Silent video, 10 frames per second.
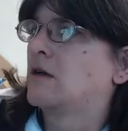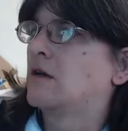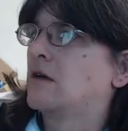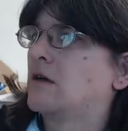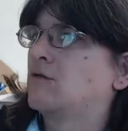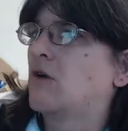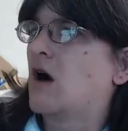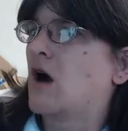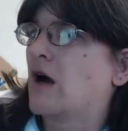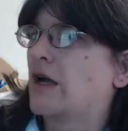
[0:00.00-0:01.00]

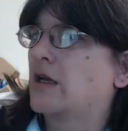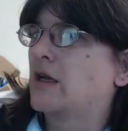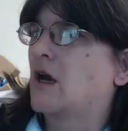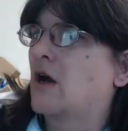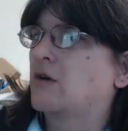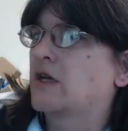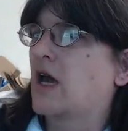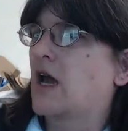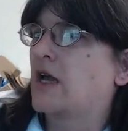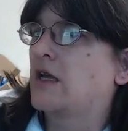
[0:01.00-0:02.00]
Right.
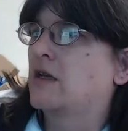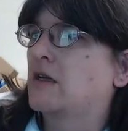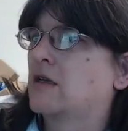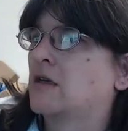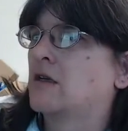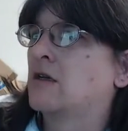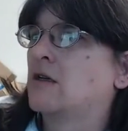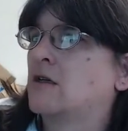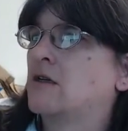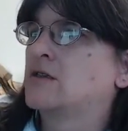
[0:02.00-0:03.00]
Okay.
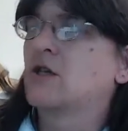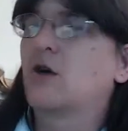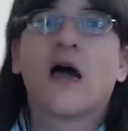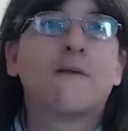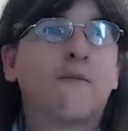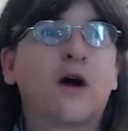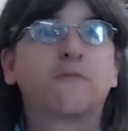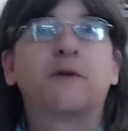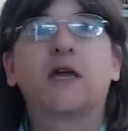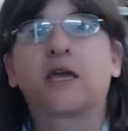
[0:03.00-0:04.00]
So that might
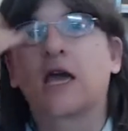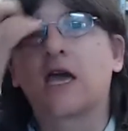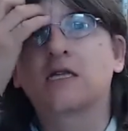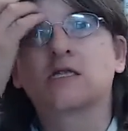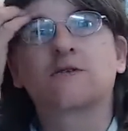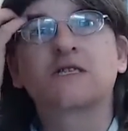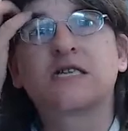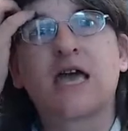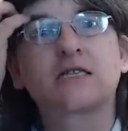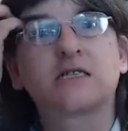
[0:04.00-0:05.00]
be a case of
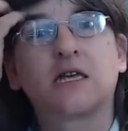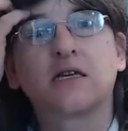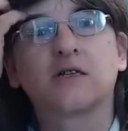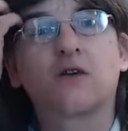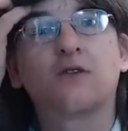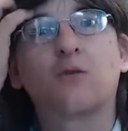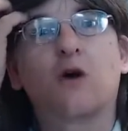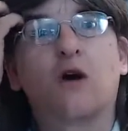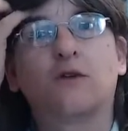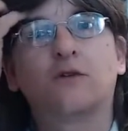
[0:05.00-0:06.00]
settings on
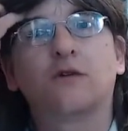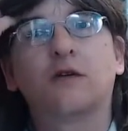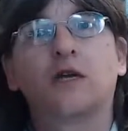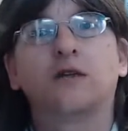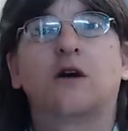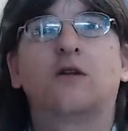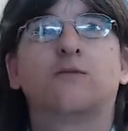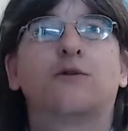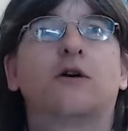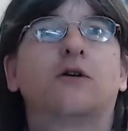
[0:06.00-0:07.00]
the
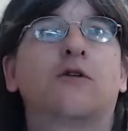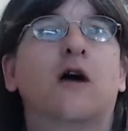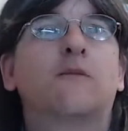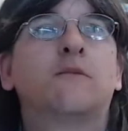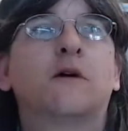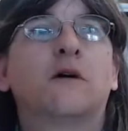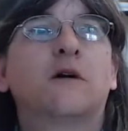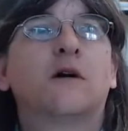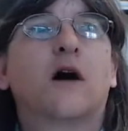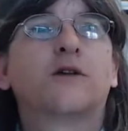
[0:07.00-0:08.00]
program.
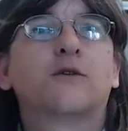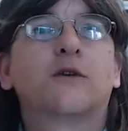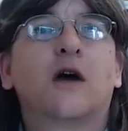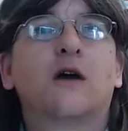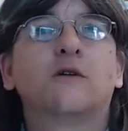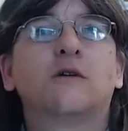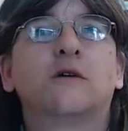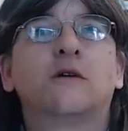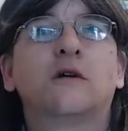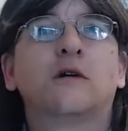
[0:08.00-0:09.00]
I don't know.
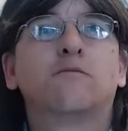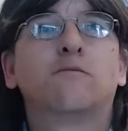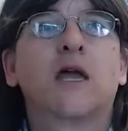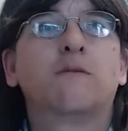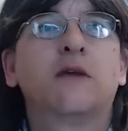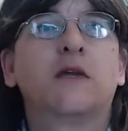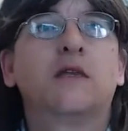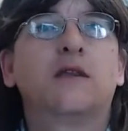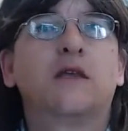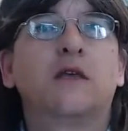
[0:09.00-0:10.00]
Maybe
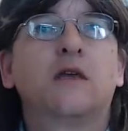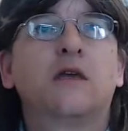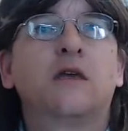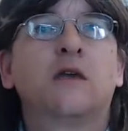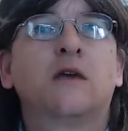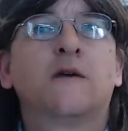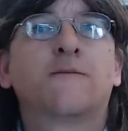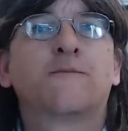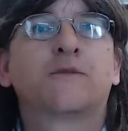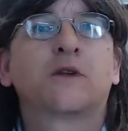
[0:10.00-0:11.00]
the
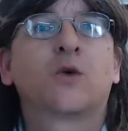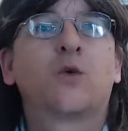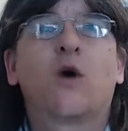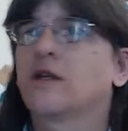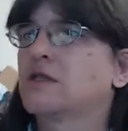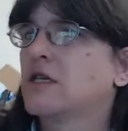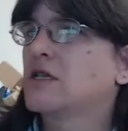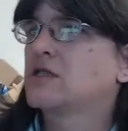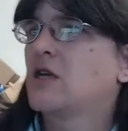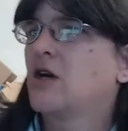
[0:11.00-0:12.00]
quality is
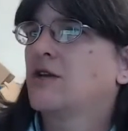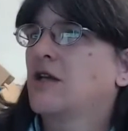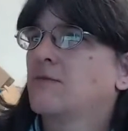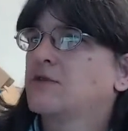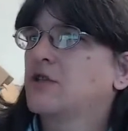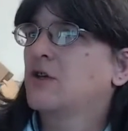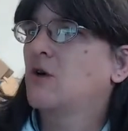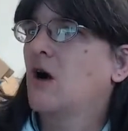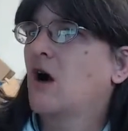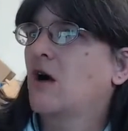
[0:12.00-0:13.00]
turned up too
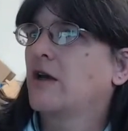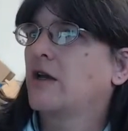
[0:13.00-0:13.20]
high.